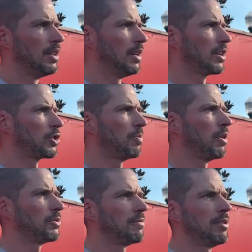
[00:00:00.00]
an
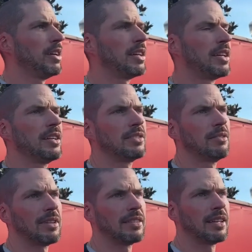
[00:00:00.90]
explosive play against you.
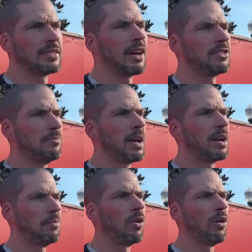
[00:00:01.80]
Well, that, that's obviously
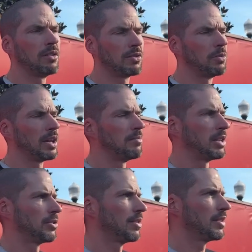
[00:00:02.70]
bad ball. And so we got to
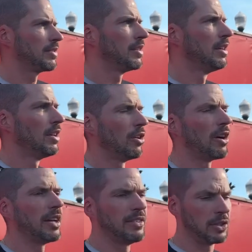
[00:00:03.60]
make sure that
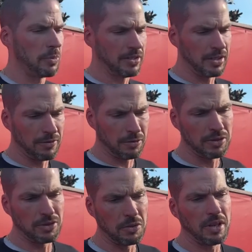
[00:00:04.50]
our anticipation if we're
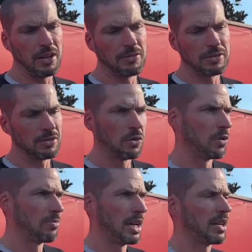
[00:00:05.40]
in zone coverage or,
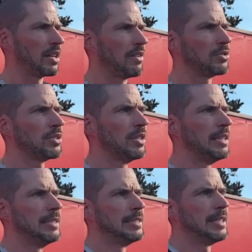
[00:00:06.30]
or man coverage,
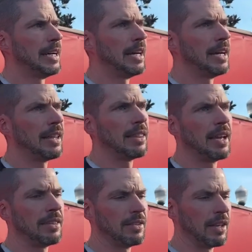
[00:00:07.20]
uh,
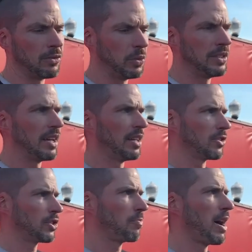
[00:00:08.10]
that as we say,
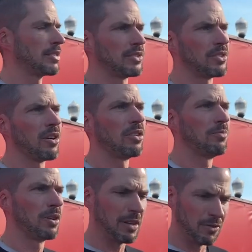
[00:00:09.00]
our spot's a starting
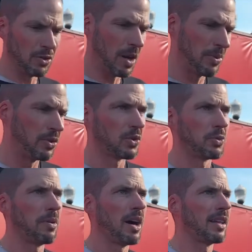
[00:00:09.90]
point. If I drop into a
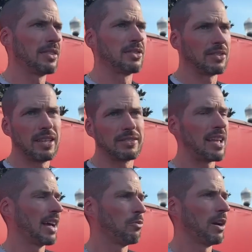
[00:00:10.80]
spot, that's just that's
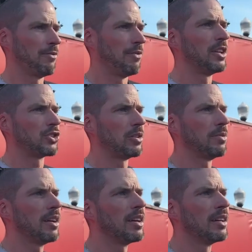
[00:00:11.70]
not where I finish the play.